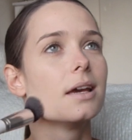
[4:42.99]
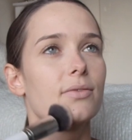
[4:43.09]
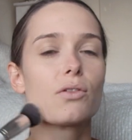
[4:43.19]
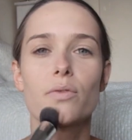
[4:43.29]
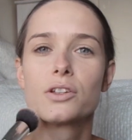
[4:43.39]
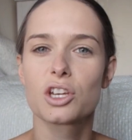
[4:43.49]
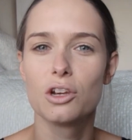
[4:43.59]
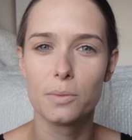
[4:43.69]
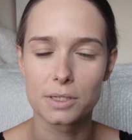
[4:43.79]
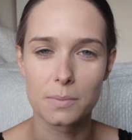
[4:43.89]
If you're on the
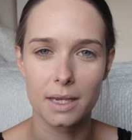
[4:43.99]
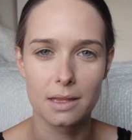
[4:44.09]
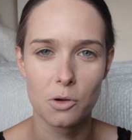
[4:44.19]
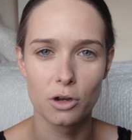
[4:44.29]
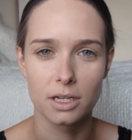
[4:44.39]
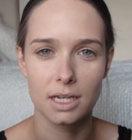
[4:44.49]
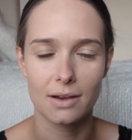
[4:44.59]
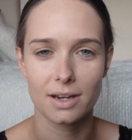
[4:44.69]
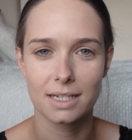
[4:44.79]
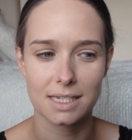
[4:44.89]
tube or something in the morning and
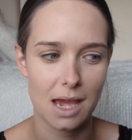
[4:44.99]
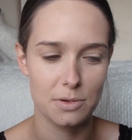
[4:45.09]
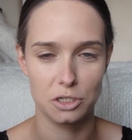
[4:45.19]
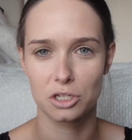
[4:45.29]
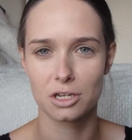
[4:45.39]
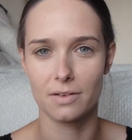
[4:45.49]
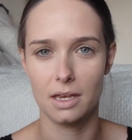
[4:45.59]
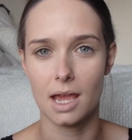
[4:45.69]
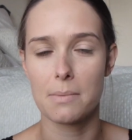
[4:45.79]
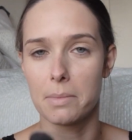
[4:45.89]
you haven't had time, you can just shove
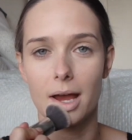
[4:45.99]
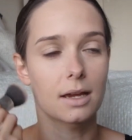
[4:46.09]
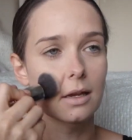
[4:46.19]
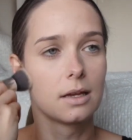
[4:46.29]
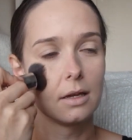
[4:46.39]
it in your handbag.